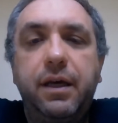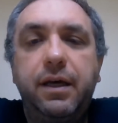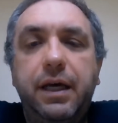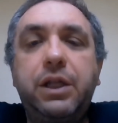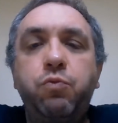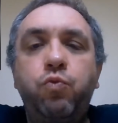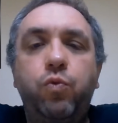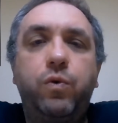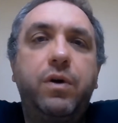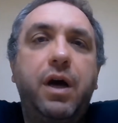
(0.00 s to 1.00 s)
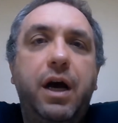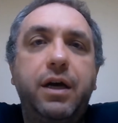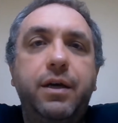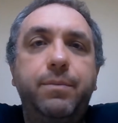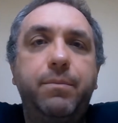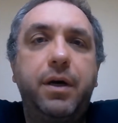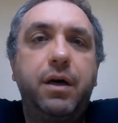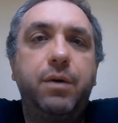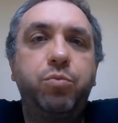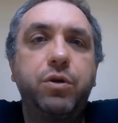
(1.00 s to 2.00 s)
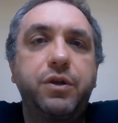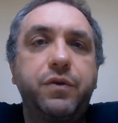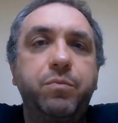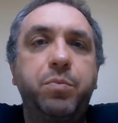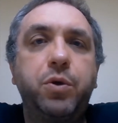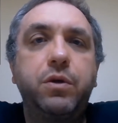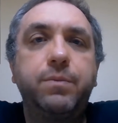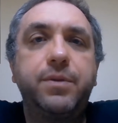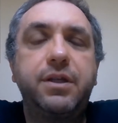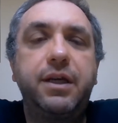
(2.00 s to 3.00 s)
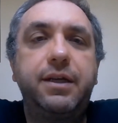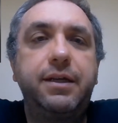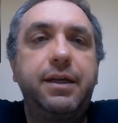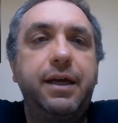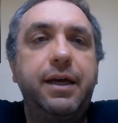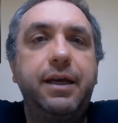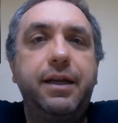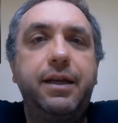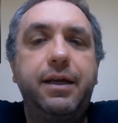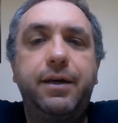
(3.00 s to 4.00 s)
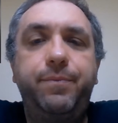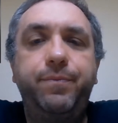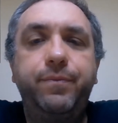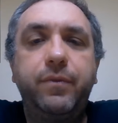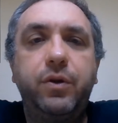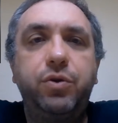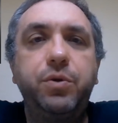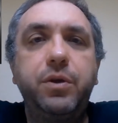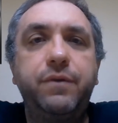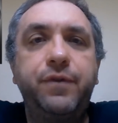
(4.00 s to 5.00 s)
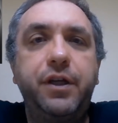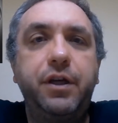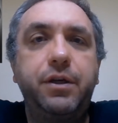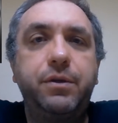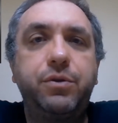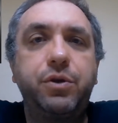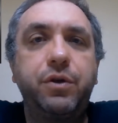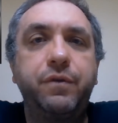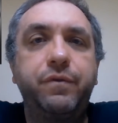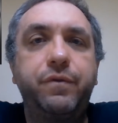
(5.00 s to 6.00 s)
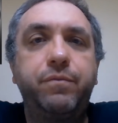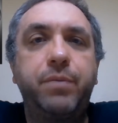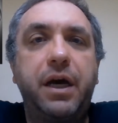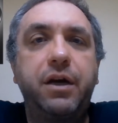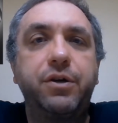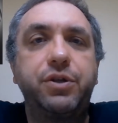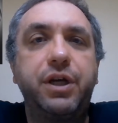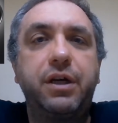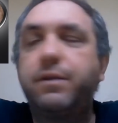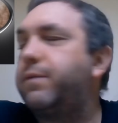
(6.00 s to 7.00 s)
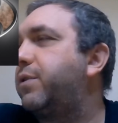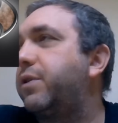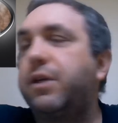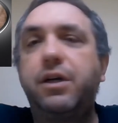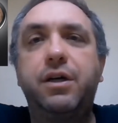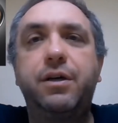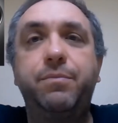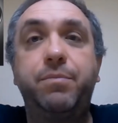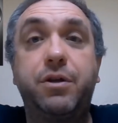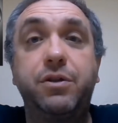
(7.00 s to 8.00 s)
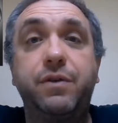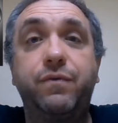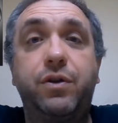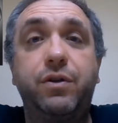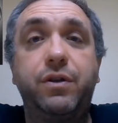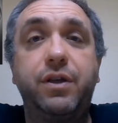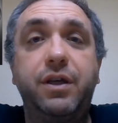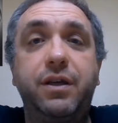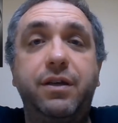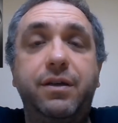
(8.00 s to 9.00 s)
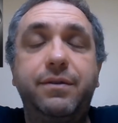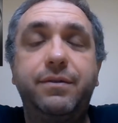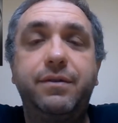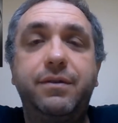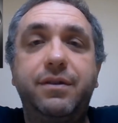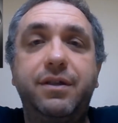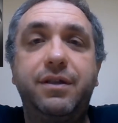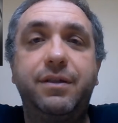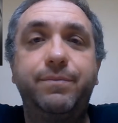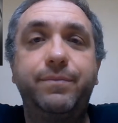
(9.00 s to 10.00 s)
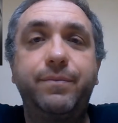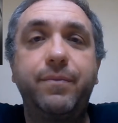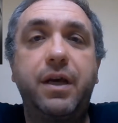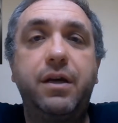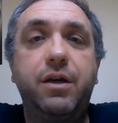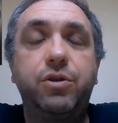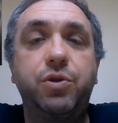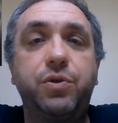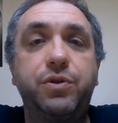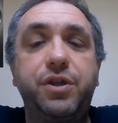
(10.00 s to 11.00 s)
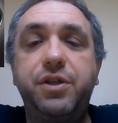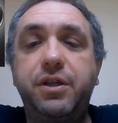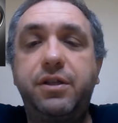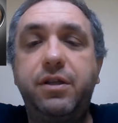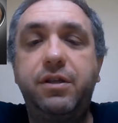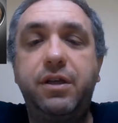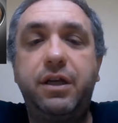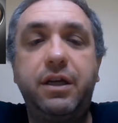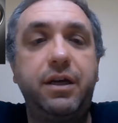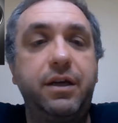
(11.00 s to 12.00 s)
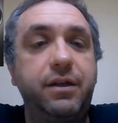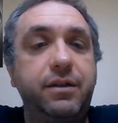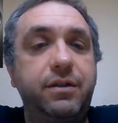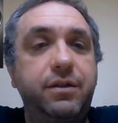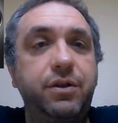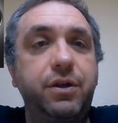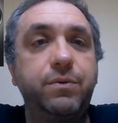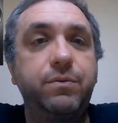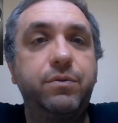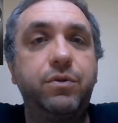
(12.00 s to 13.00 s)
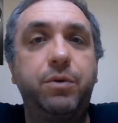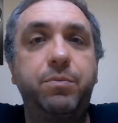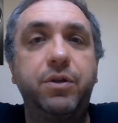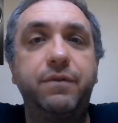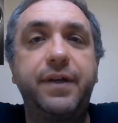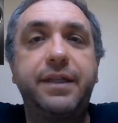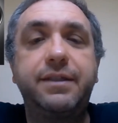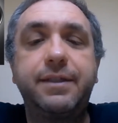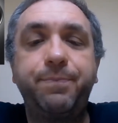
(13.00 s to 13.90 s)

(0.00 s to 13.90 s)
Hello, I am Boris from Boredom Sated, and doing a video sort of by ourselves because of all the um, social distancing and global events.